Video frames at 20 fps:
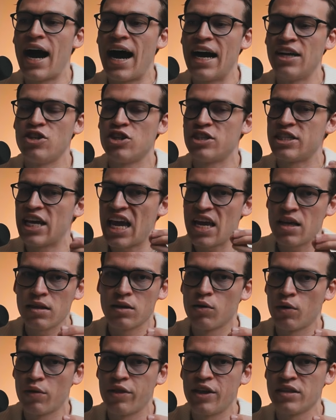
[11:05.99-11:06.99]
I just hate
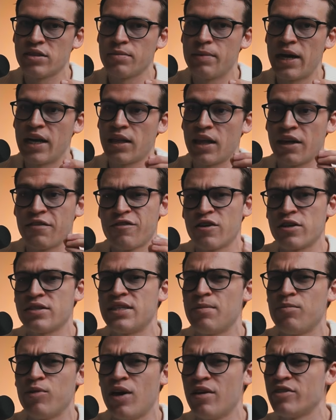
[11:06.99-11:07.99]
little things about it. Like, for
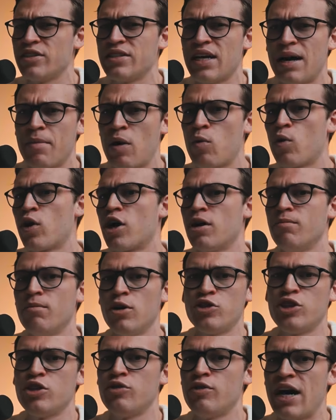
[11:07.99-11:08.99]
example, every time I work on
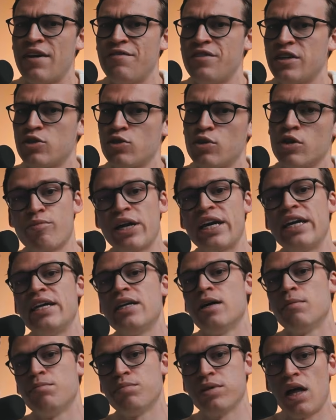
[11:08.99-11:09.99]
motion graphics or bring
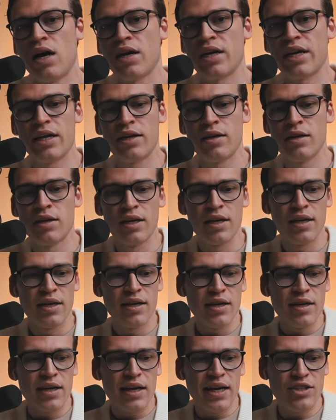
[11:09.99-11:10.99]
in a plugin,
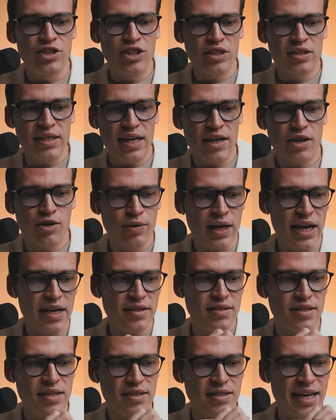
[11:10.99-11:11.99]
it just
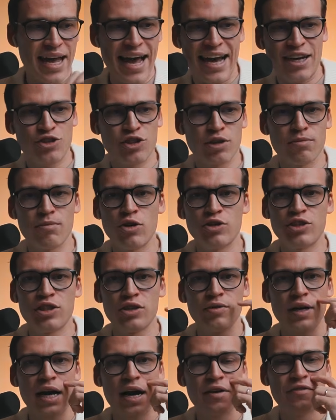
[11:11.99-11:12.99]
creates this extra
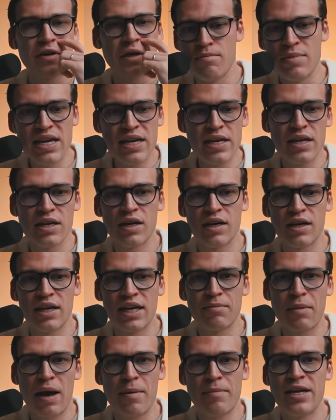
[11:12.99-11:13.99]
motion graphic media
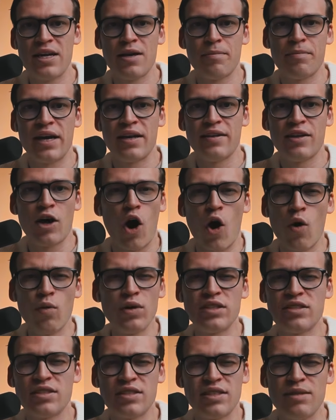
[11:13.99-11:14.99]
in my media bin that
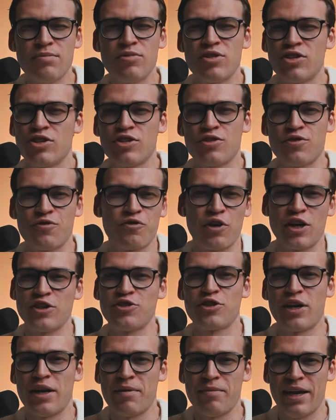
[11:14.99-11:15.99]
always seems to just
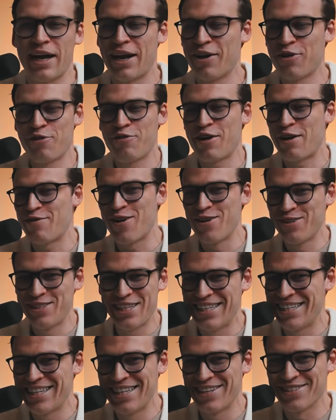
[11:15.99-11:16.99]
frustrate me. I don't know if I have
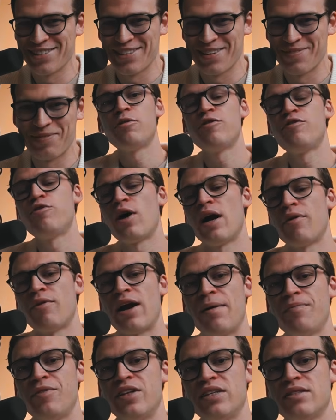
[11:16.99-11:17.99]
OCD or something. Now, before I
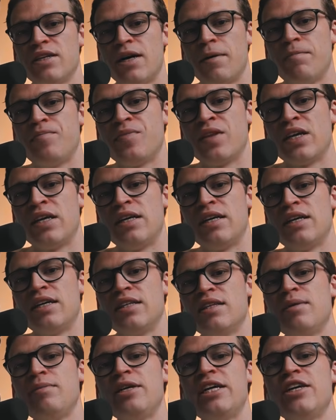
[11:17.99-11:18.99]
wrap this up,
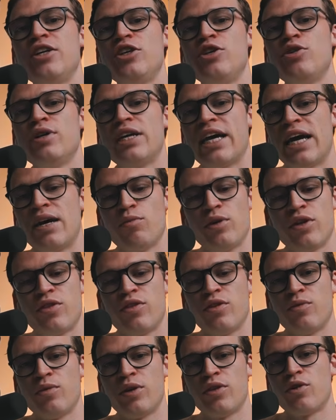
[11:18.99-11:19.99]
let me hit you again
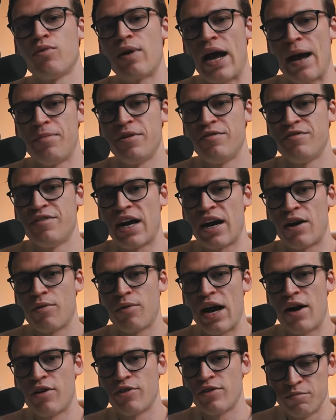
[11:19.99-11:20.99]
with a rapid fire
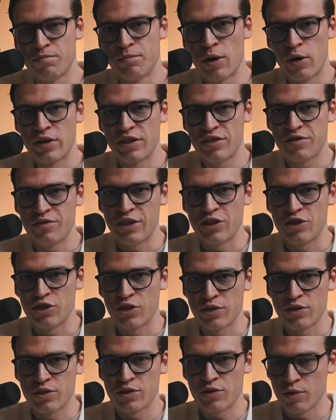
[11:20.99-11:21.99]
round of bonus
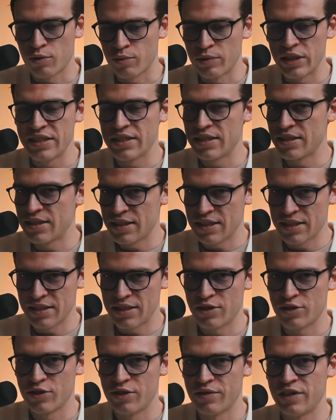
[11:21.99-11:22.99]
features or reasons to
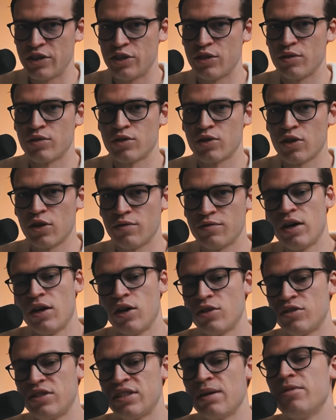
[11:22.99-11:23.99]
consider Davinci Resolve.
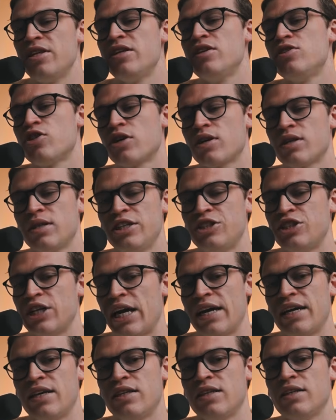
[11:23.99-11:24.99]
Oh, some of these are
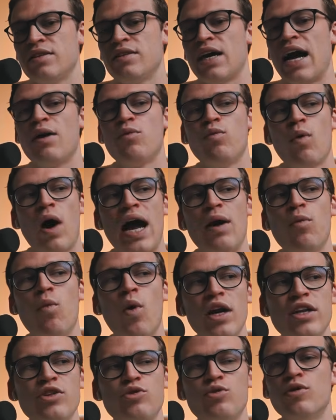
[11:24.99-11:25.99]
cliche, and I
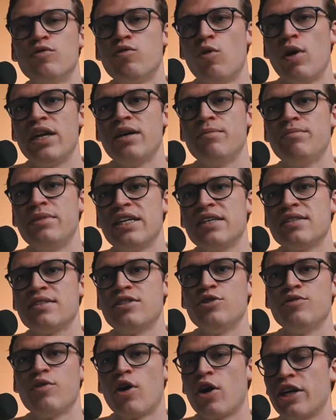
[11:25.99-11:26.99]
wanted to avoid them
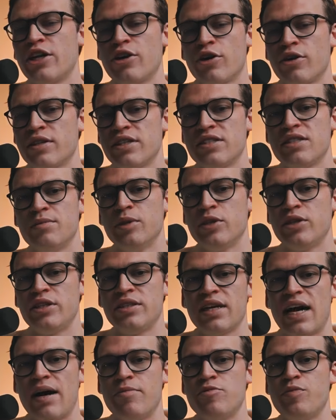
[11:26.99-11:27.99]
because you've already heard this a
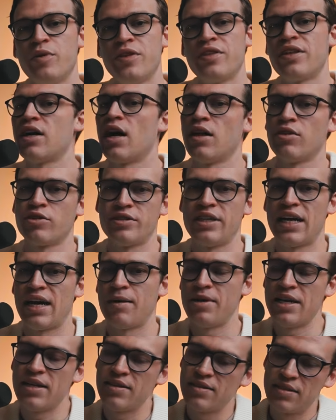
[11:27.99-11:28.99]
million times, but the color
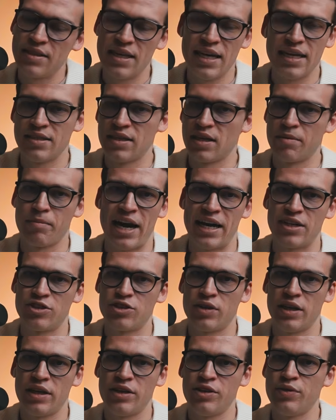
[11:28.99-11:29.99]
tab, it's
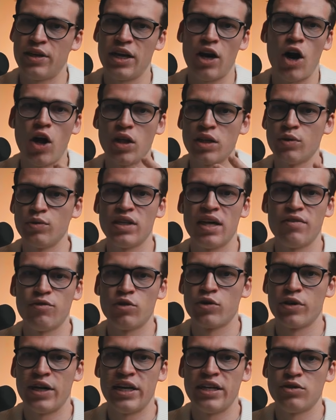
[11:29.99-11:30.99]
unmatched, right? You get Hollywood
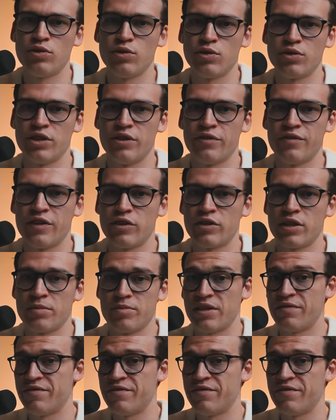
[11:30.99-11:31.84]
level grading tools at your fingertips.